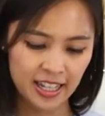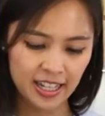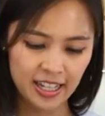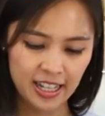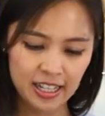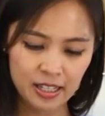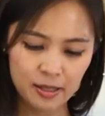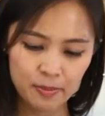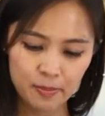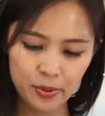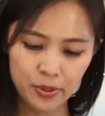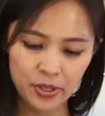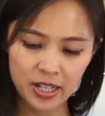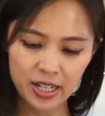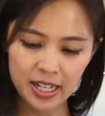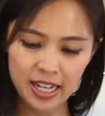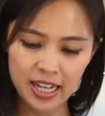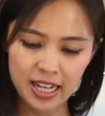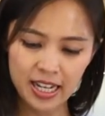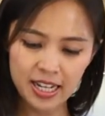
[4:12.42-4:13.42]
Let's put
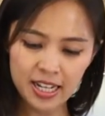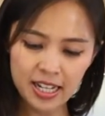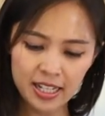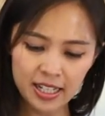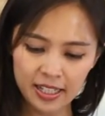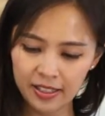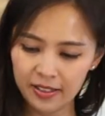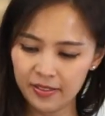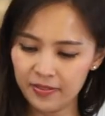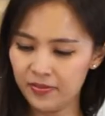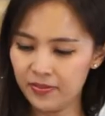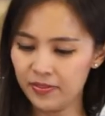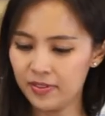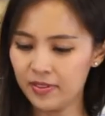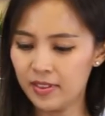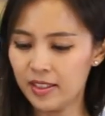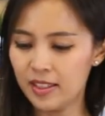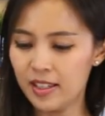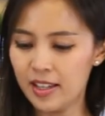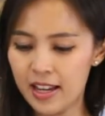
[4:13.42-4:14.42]
it in,
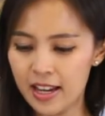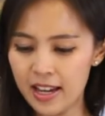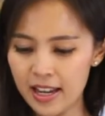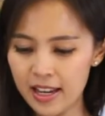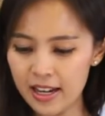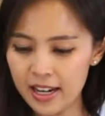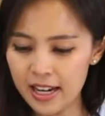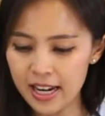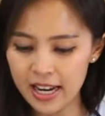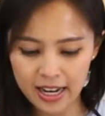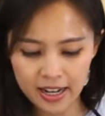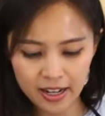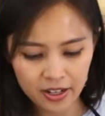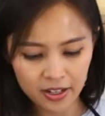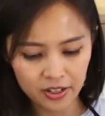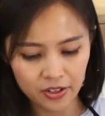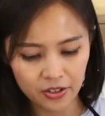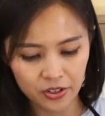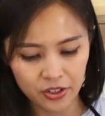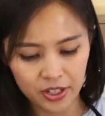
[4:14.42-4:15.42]
and then
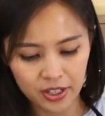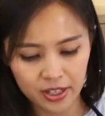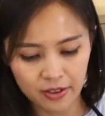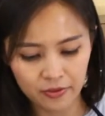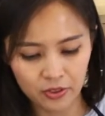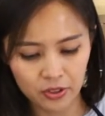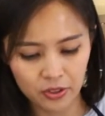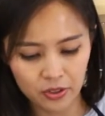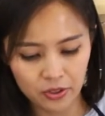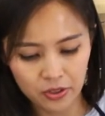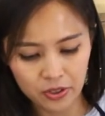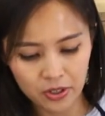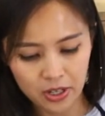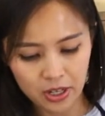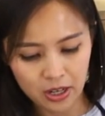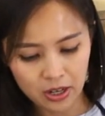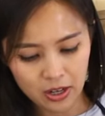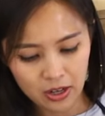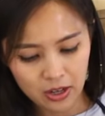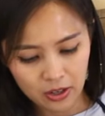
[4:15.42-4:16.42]
you just have to
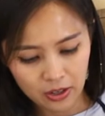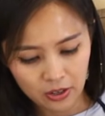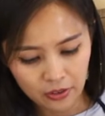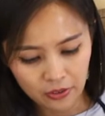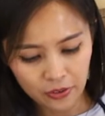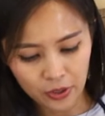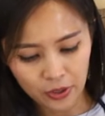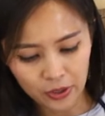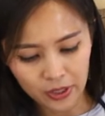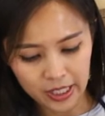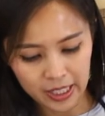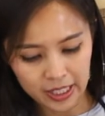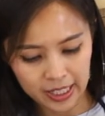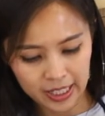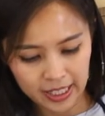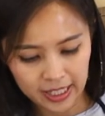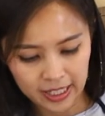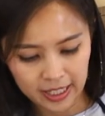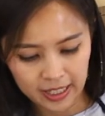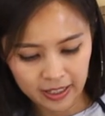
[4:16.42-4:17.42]
fold it.